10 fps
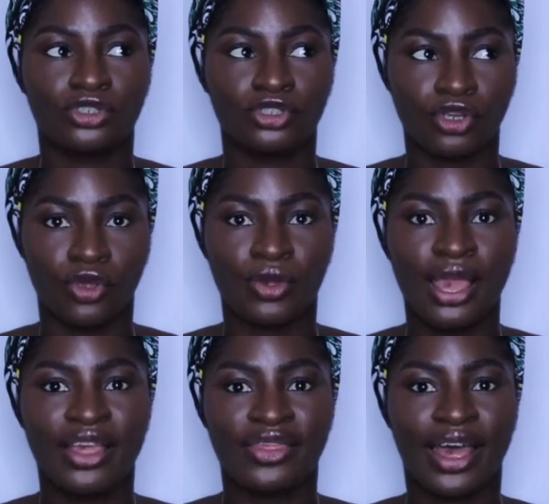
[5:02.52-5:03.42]
show
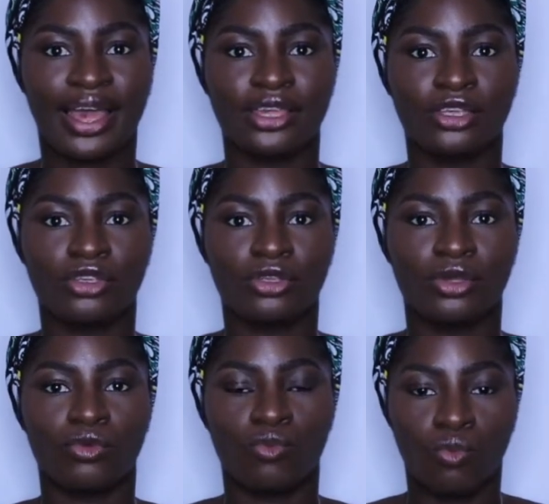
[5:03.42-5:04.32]
that
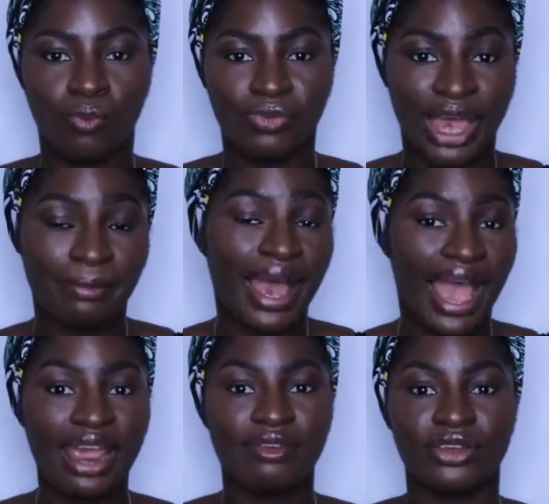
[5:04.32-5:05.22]
them
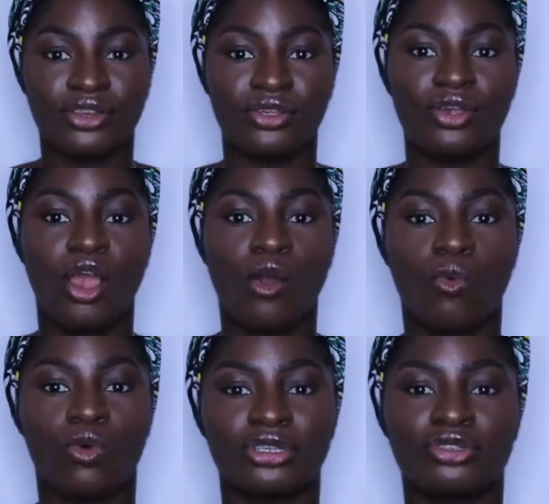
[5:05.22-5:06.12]
hiring you
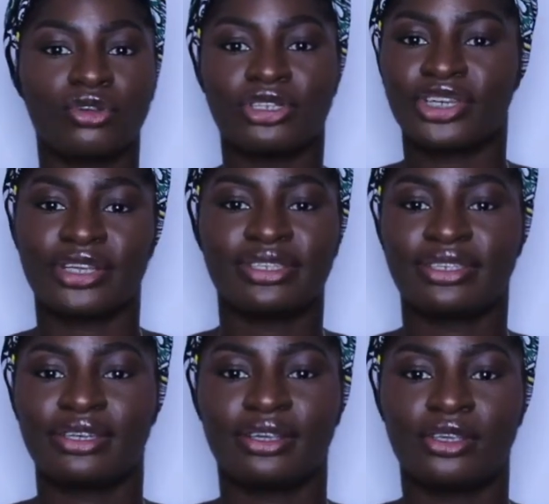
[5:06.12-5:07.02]
was not
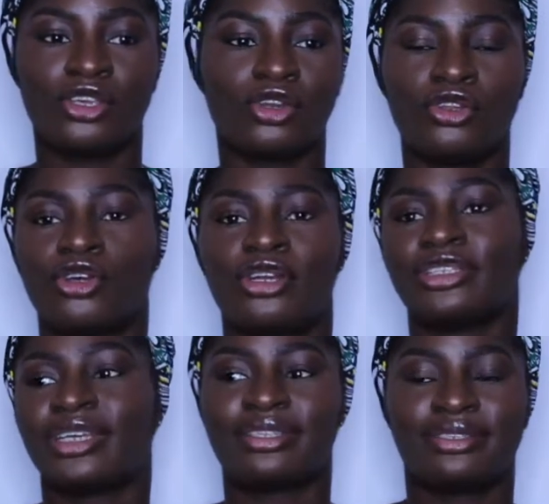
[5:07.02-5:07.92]
just, you're
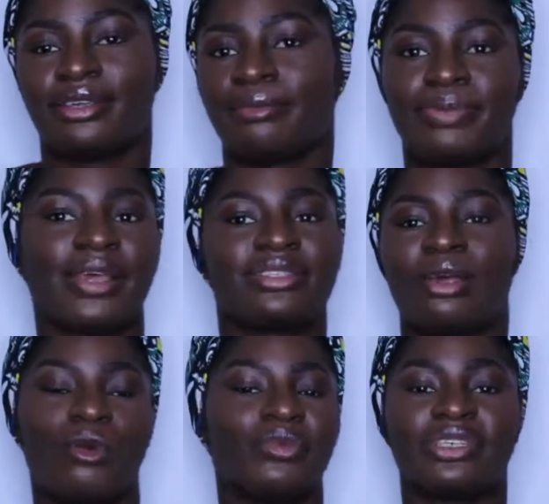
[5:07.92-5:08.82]
not just
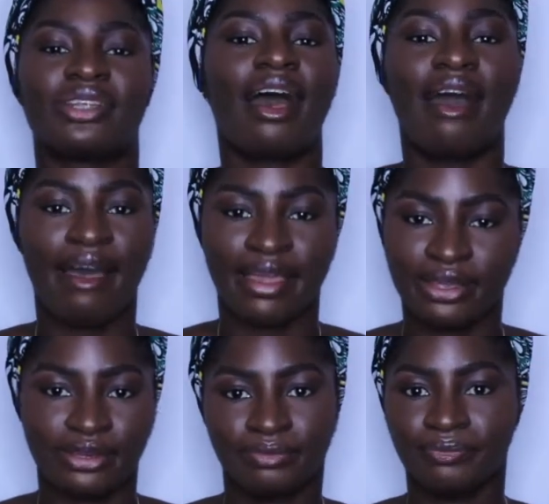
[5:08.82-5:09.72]
someone we just
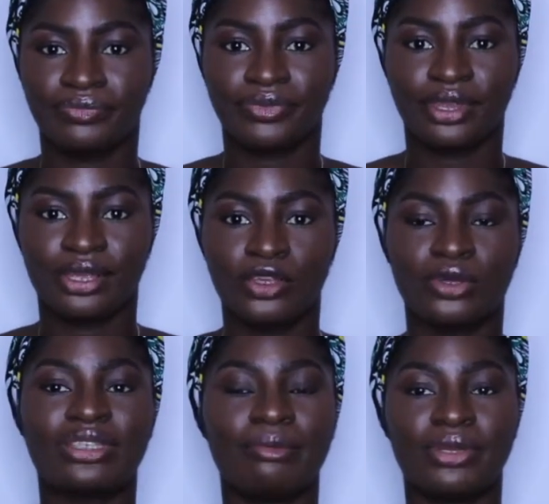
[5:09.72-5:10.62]
hired.
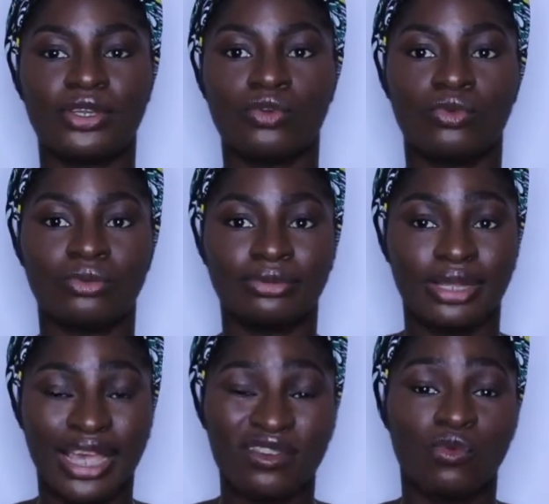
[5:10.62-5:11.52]
You're somebody who,
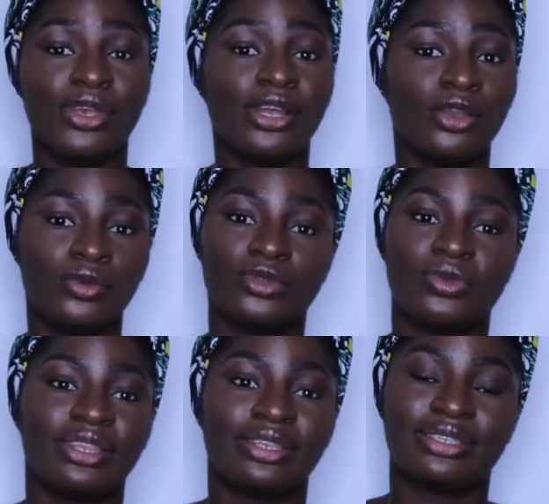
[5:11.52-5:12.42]
if we lose
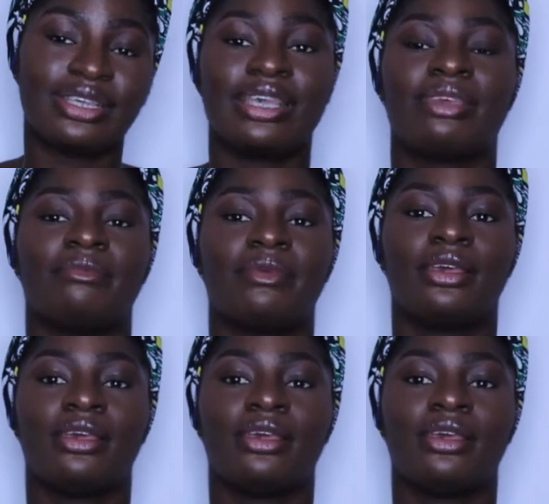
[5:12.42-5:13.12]
within the team,